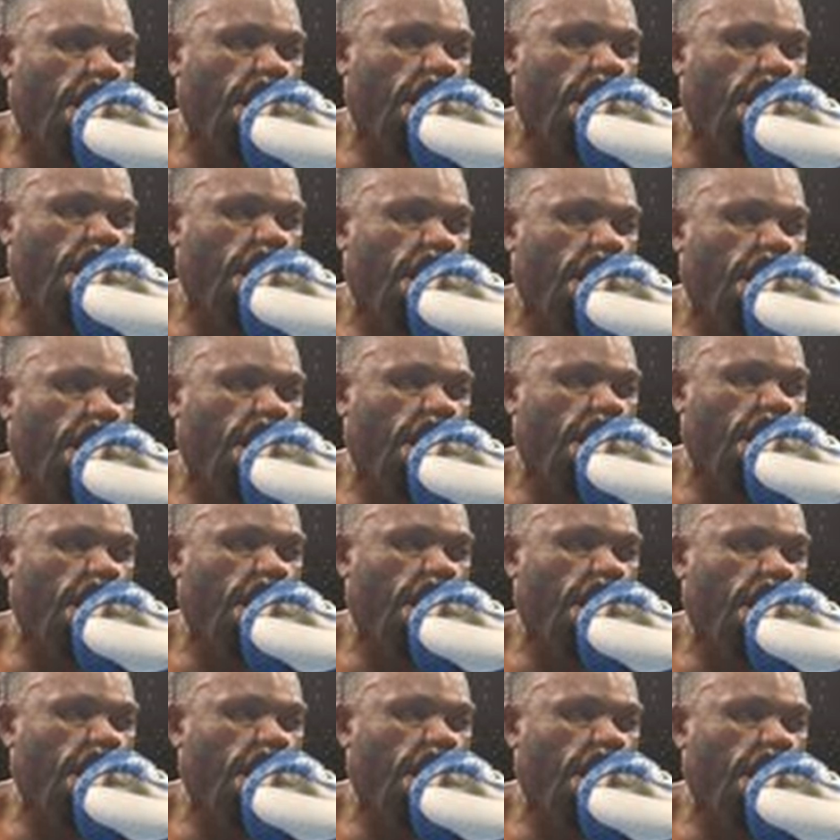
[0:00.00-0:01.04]

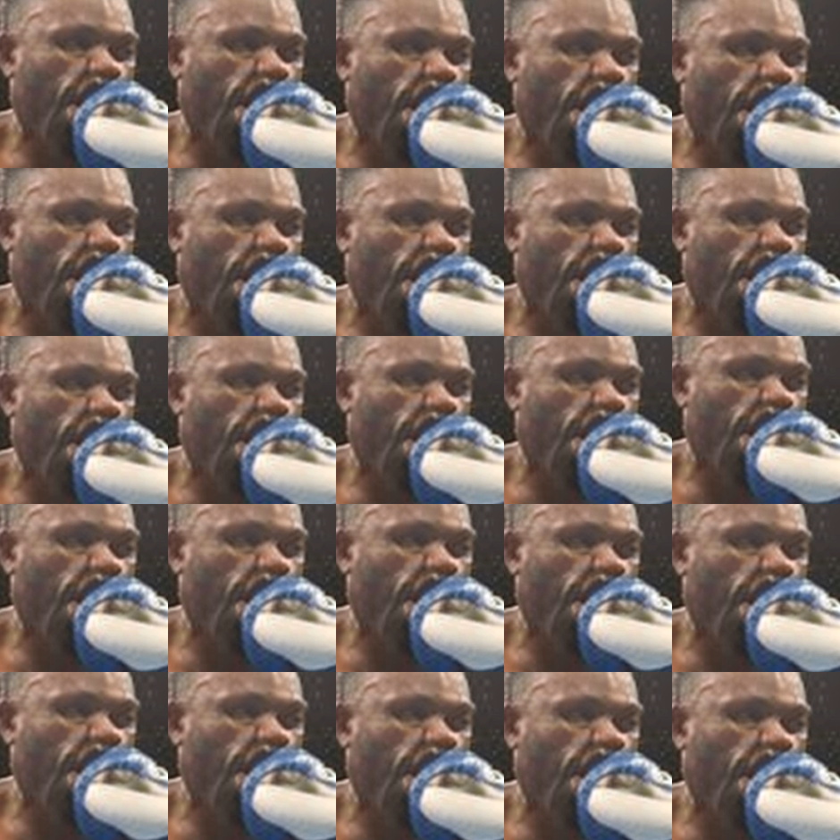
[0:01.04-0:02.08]
Unless you just don't
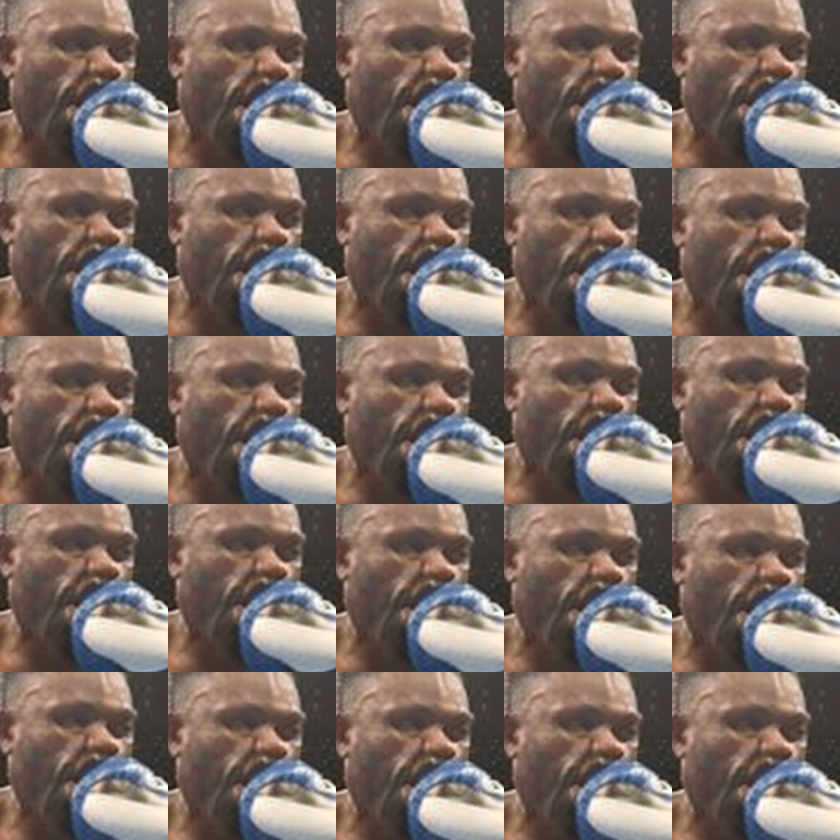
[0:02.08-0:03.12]
want to work with the
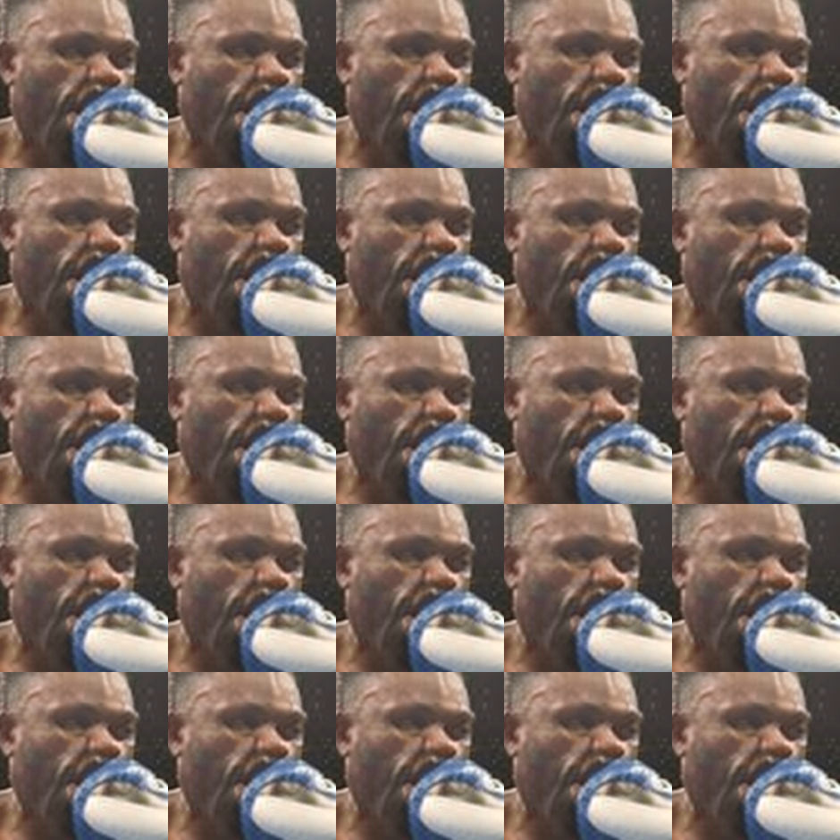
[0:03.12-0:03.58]
promoter.